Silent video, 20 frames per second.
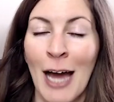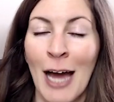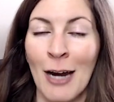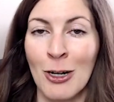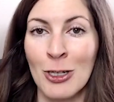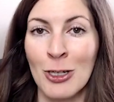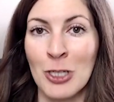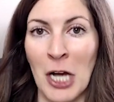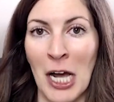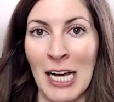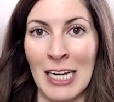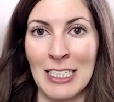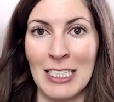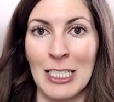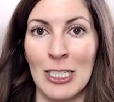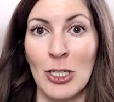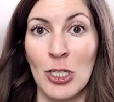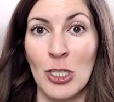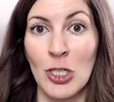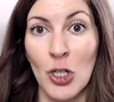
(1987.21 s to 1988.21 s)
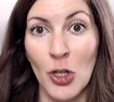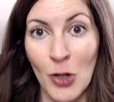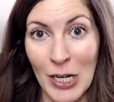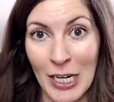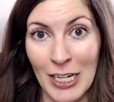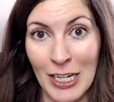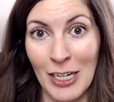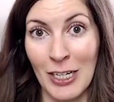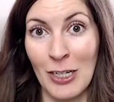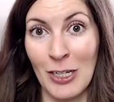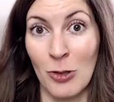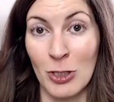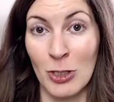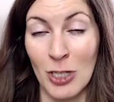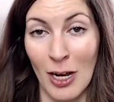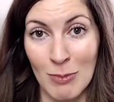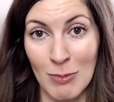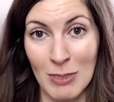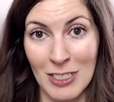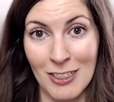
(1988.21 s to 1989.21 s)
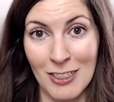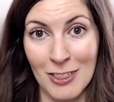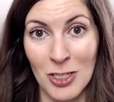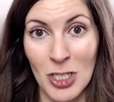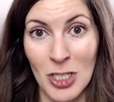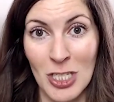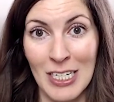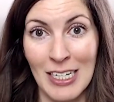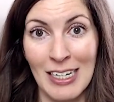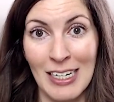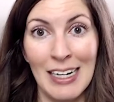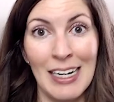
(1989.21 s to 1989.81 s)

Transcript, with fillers: energized during your job search?